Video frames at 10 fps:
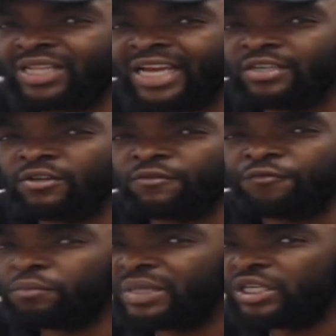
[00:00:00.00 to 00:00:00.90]
like
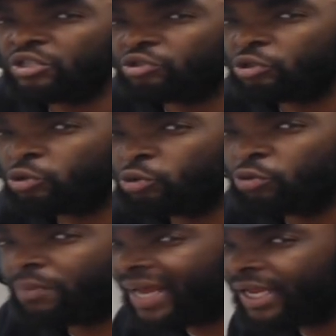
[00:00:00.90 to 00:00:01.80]
for me to
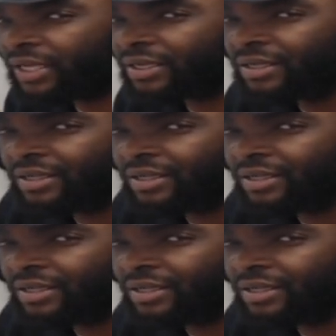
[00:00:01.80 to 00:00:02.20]
make.